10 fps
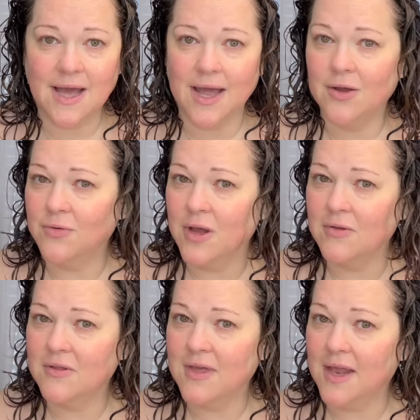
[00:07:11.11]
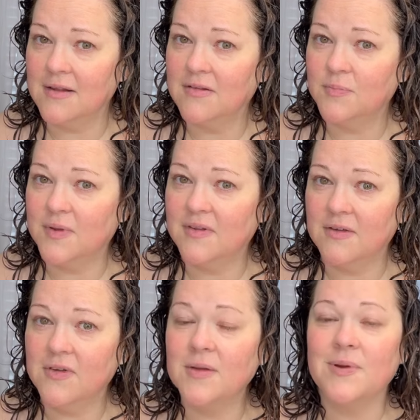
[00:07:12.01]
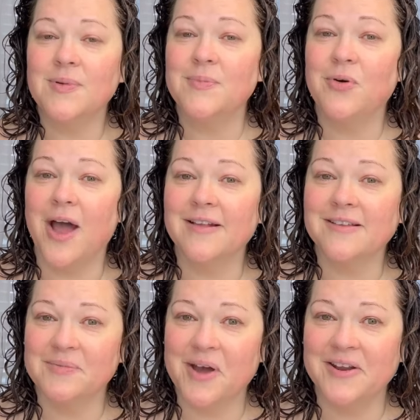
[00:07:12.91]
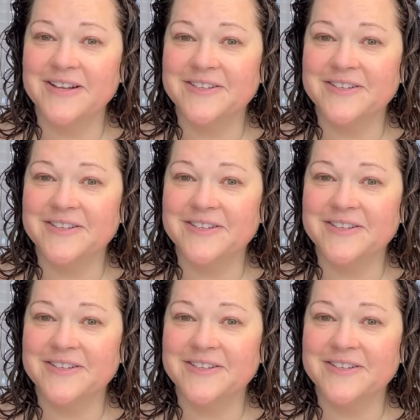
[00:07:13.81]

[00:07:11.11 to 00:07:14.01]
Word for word: I don't know that that is specific, but people ask about it.